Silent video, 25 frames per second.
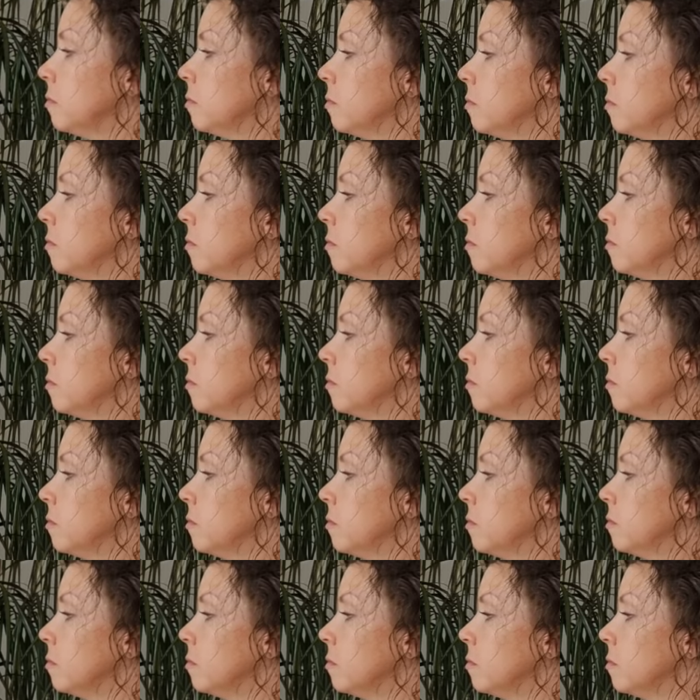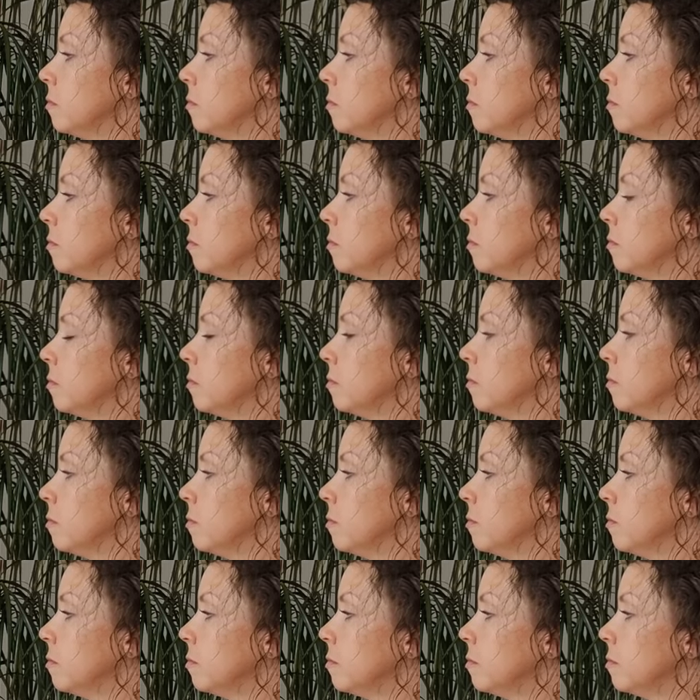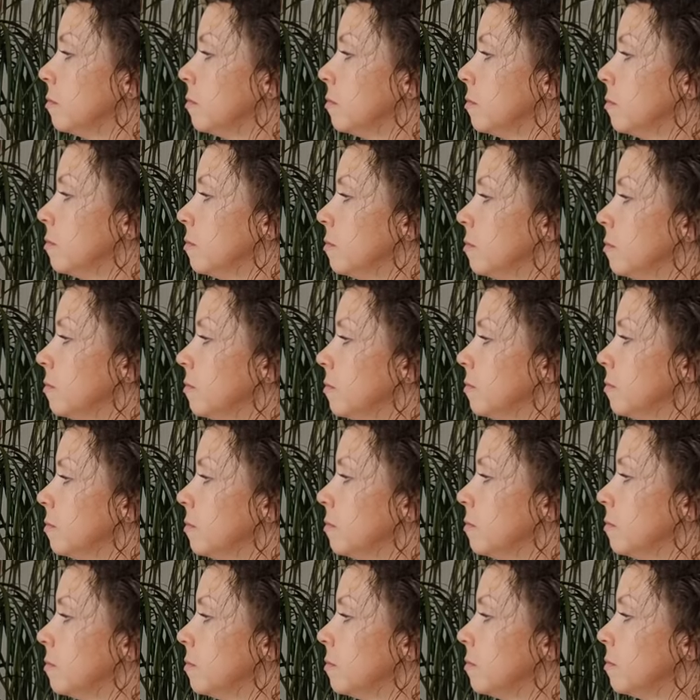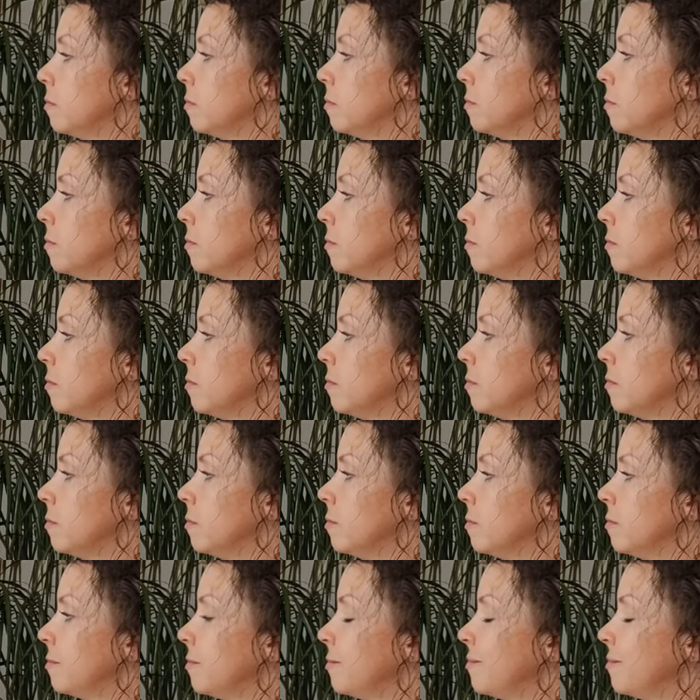(not speaking)